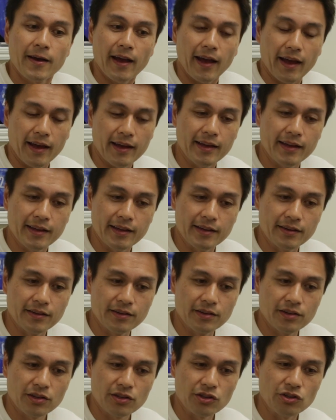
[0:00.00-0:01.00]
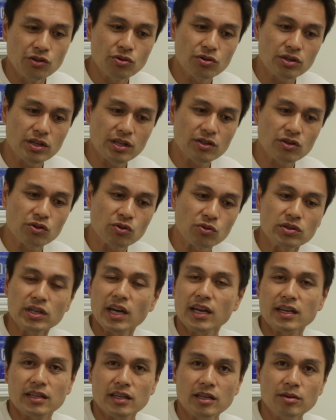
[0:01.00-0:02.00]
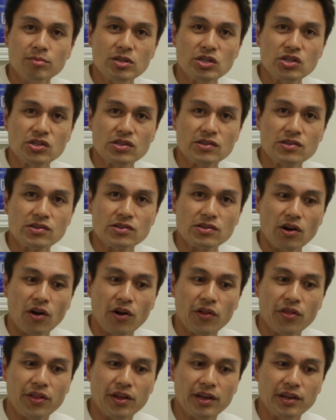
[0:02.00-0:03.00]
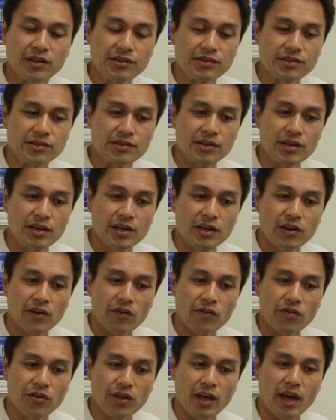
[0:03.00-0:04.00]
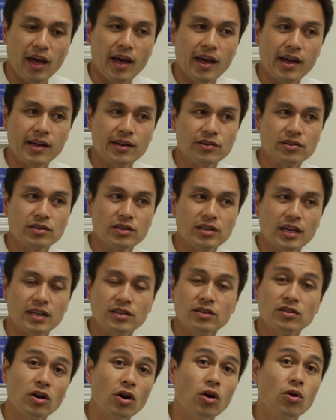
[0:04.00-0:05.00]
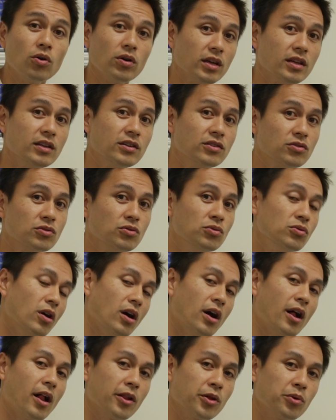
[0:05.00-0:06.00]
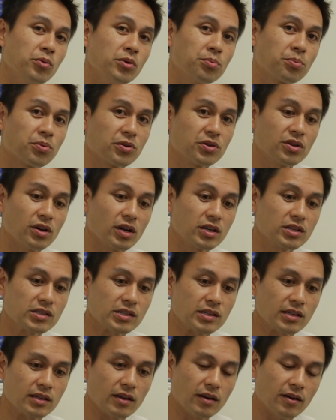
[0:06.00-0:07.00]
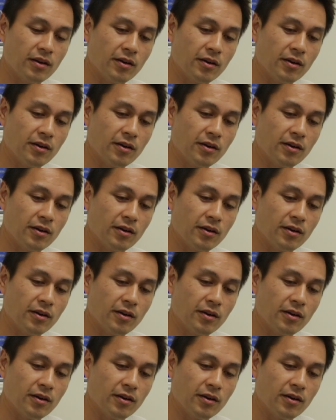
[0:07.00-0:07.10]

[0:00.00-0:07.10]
and you can create images on this that can go into a Hollywood production.